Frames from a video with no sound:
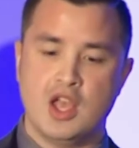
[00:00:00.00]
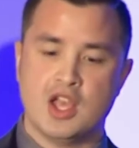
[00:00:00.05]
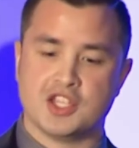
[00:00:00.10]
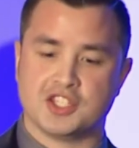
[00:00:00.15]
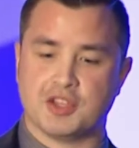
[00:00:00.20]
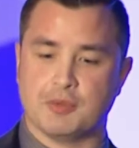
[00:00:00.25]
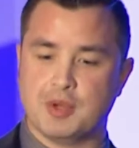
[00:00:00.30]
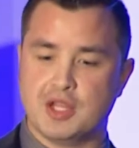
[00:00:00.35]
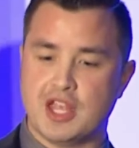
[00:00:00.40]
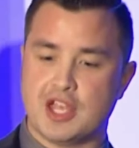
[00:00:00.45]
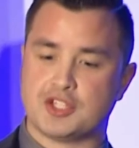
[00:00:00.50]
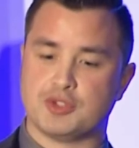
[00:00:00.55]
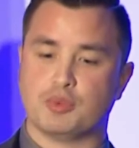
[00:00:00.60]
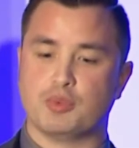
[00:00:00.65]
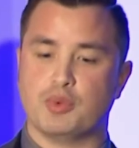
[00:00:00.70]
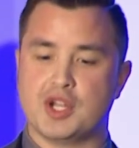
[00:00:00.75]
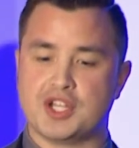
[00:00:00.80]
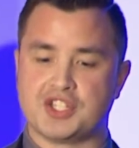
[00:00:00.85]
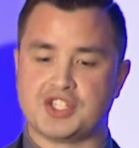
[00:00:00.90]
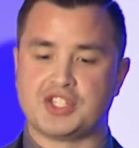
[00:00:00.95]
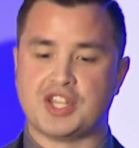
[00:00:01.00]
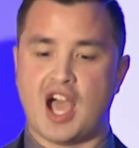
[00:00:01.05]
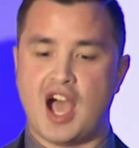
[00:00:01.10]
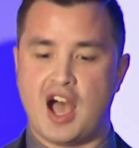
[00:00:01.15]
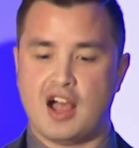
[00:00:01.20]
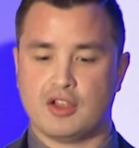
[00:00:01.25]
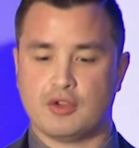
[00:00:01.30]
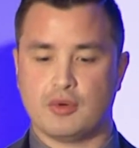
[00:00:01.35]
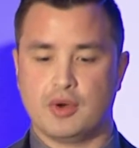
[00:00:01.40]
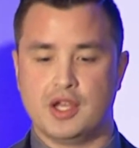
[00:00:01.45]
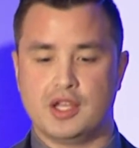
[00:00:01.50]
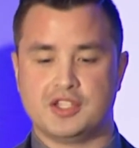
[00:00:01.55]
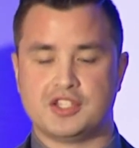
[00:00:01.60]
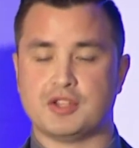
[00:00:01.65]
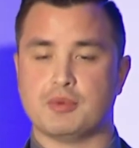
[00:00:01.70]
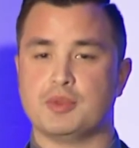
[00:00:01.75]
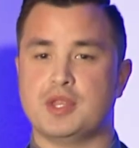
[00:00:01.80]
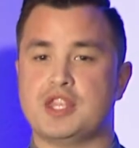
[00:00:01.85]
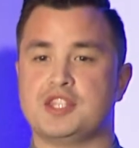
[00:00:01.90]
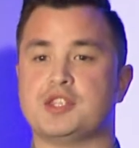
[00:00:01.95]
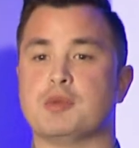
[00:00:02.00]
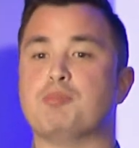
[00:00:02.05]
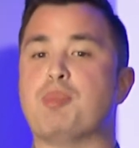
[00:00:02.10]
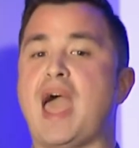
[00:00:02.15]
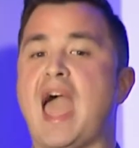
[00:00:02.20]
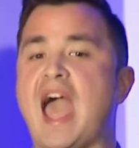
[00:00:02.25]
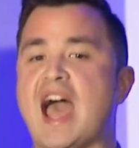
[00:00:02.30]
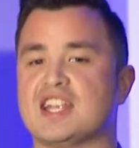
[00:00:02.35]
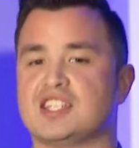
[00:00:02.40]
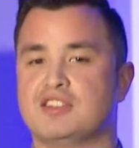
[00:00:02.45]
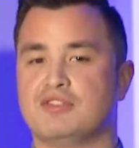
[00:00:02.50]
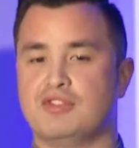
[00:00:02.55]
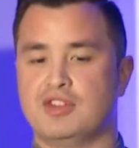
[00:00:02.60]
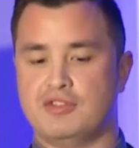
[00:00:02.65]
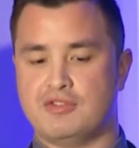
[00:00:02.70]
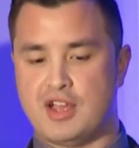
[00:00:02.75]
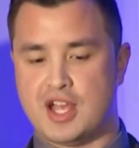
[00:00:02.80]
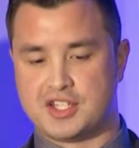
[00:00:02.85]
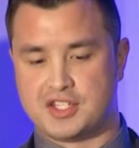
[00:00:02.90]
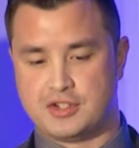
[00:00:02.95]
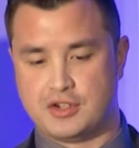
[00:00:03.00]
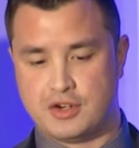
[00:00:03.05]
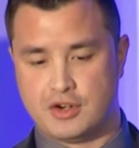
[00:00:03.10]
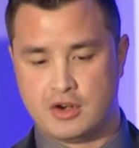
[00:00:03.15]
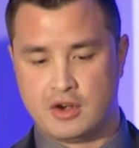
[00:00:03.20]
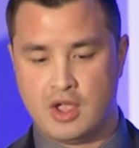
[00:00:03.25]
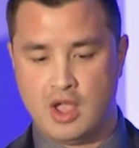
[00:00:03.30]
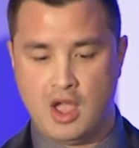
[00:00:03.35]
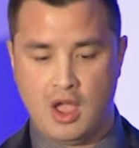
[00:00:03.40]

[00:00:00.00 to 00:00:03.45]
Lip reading: Somebody that's risk tolerant, someone that's a passive investor.